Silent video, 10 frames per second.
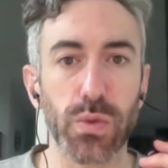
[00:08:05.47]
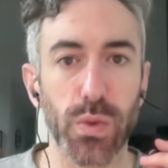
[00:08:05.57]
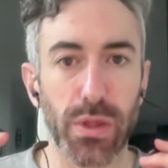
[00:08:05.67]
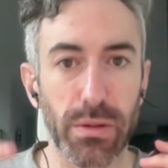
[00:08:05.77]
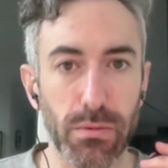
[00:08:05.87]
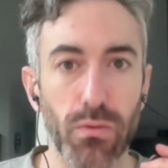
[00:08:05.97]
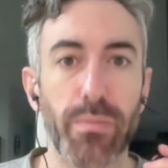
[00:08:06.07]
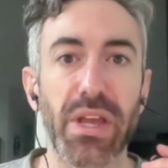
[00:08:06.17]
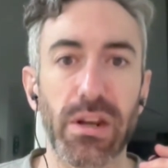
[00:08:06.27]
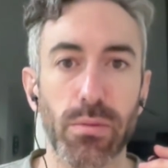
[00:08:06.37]
with
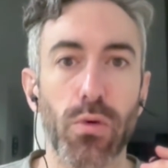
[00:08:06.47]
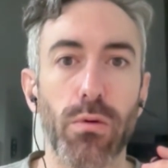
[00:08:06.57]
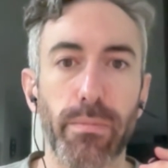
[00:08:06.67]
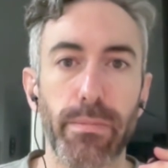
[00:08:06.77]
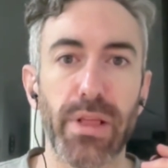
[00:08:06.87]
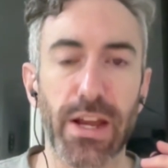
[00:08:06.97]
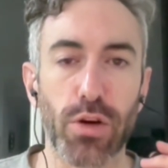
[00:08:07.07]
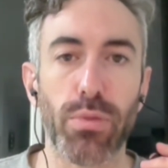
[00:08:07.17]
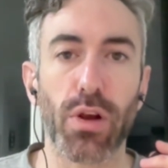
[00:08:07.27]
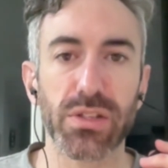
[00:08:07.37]
repeatable
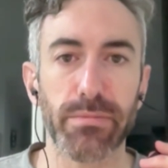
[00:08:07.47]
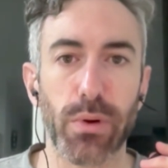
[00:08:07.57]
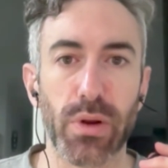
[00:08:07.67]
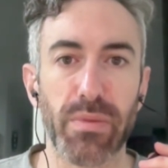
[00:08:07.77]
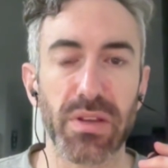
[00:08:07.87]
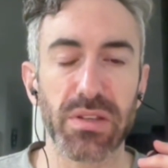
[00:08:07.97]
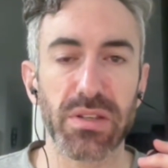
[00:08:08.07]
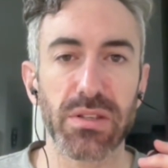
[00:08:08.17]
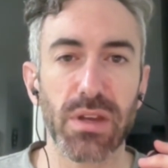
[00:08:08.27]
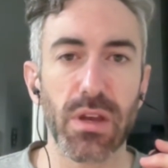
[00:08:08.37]
Lego blocks and building
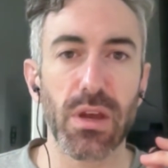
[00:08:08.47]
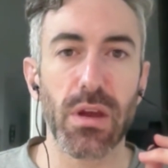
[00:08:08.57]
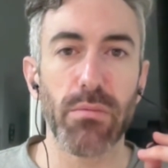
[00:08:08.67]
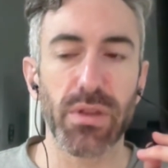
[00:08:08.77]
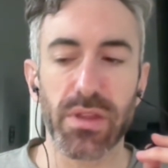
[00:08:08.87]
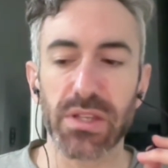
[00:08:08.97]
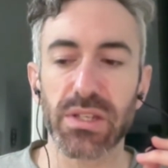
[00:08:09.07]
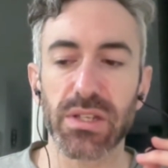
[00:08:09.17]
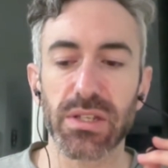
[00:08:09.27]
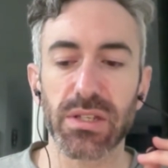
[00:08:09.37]
pieces, but
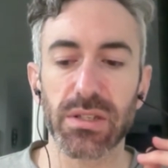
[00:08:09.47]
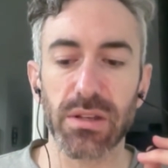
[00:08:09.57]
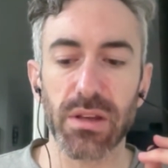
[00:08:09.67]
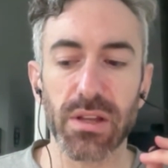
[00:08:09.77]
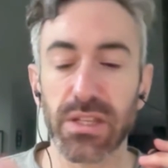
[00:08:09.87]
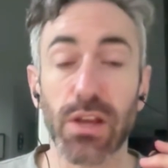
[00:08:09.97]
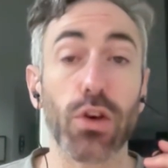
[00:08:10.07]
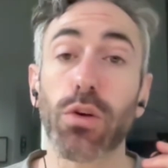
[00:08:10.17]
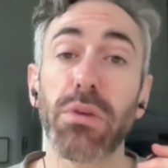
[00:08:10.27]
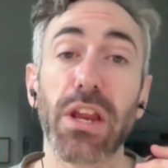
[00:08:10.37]
it's a
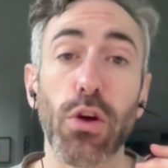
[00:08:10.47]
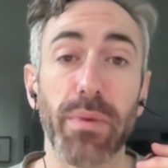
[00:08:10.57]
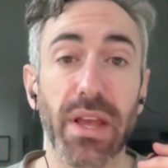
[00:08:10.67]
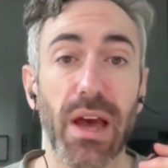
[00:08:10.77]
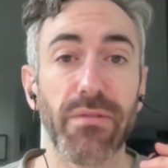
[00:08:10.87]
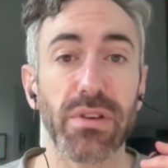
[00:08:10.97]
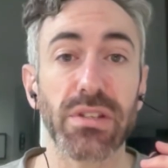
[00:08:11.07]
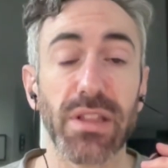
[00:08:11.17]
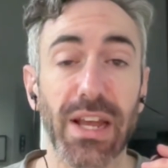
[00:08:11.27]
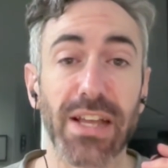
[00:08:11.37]
completely open
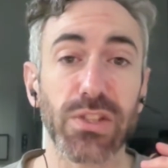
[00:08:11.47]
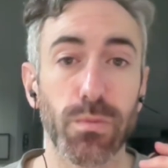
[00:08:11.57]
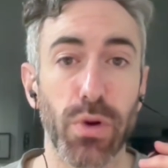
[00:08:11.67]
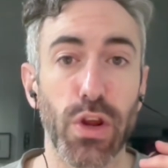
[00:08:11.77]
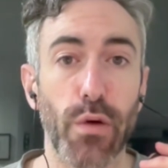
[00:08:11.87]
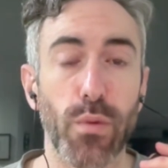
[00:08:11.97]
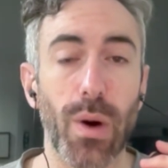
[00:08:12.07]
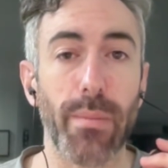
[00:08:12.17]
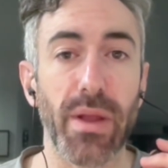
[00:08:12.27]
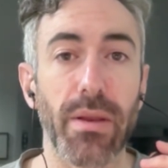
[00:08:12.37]
canvas, and that gets pretty
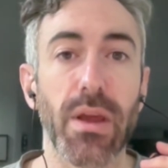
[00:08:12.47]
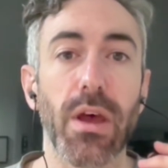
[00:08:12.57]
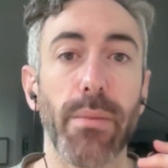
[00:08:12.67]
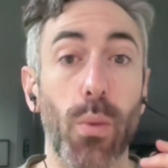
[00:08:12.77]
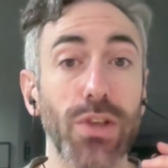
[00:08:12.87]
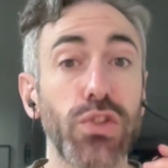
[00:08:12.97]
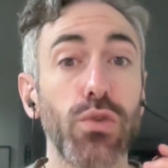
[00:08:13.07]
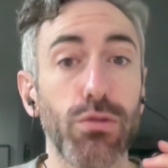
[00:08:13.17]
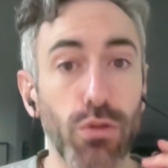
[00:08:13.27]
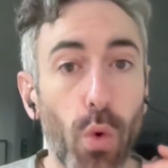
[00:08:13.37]
overwhelming. But once
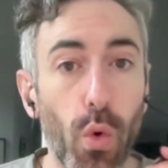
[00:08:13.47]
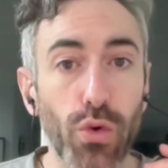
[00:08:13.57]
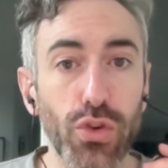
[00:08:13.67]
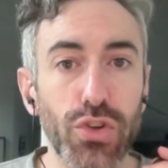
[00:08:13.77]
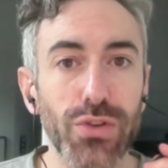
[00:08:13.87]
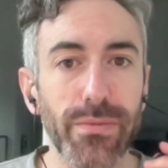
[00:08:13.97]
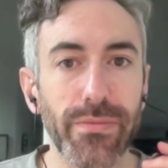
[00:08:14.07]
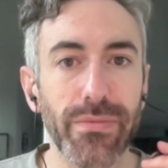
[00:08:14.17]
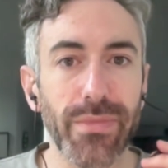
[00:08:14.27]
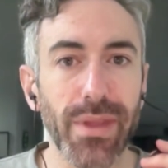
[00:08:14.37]
you launch,
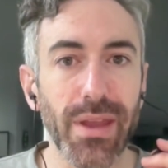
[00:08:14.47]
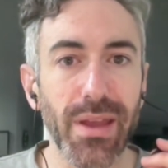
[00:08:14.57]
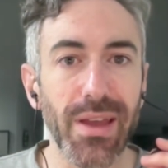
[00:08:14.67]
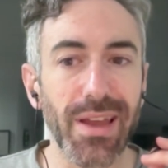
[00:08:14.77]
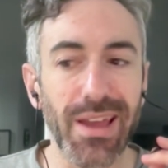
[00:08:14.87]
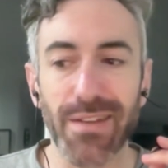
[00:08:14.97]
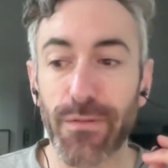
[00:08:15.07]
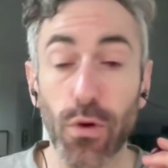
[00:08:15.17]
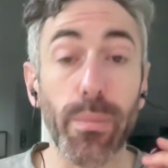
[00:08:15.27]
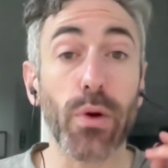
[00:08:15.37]

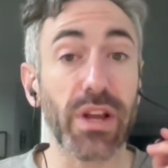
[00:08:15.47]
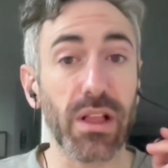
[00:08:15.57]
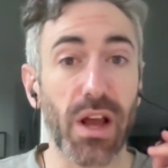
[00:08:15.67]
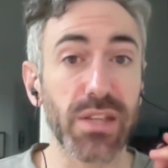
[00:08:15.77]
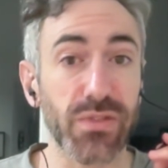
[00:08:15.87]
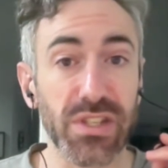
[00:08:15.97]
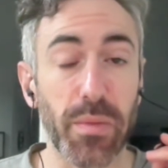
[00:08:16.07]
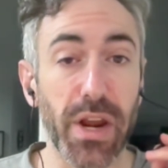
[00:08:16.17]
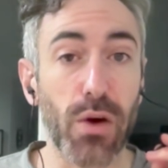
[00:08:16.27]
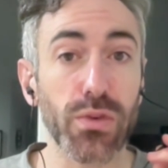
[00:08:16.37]
if you're building clients for
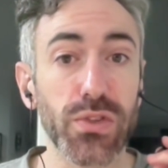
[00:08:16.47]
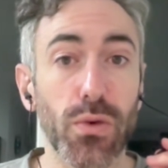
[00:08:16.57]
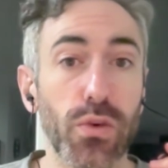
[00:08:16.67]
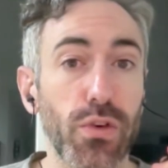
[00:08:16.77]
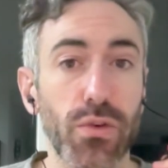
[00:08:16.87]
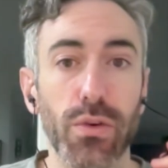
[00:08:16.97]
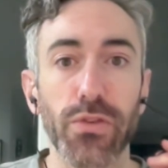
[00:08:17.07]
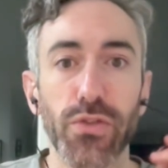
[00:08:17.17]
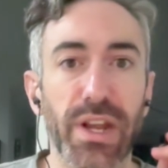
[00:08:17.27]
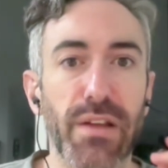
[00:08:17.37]
someone else or you're
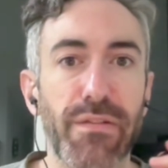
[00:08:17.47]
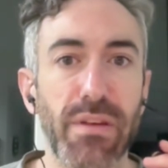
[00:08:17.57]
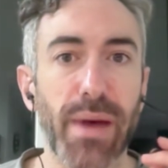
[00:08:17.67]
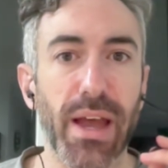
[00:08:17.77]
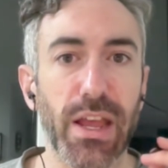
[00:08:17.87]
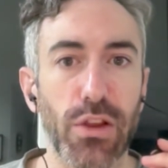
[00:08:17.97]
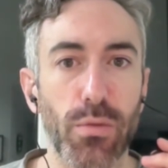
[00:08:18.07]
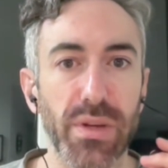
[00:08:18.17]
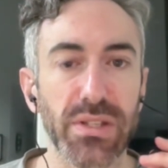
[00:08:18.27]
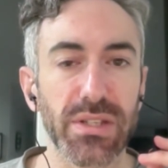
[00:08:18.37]
trying to get feedback in
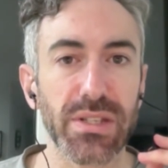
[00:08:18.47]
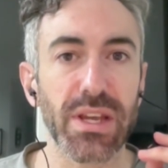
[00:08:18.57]
your business,